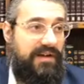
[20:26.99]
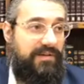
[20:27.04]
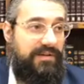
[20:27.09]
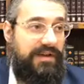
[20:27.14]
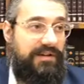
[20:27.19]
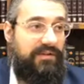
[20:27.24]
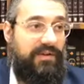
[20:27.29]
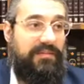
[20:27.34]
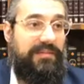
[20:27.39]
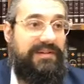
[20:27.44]

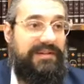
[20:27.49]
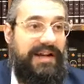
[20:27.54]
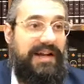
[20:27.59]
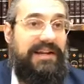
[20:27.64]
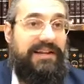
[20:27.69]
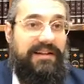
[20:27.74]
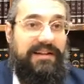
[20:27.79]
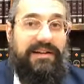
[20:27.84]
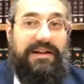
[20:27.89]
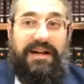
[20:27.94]
We're not talking about
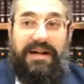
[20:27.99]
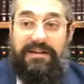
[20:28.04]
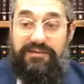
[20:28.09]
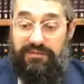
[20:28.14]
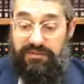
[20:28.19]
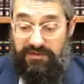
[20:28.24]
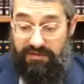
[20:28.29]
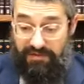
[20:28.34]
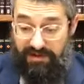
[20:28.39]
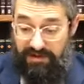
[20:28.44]
tiny little chals.
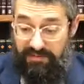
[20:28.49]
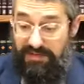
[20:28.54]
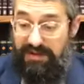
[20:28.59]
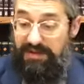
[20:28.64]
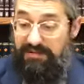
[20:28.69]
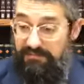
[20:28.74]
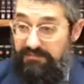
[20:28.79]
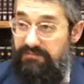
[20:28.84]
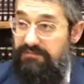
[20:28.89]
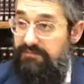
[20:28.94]
We're talking
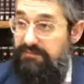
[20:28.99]
about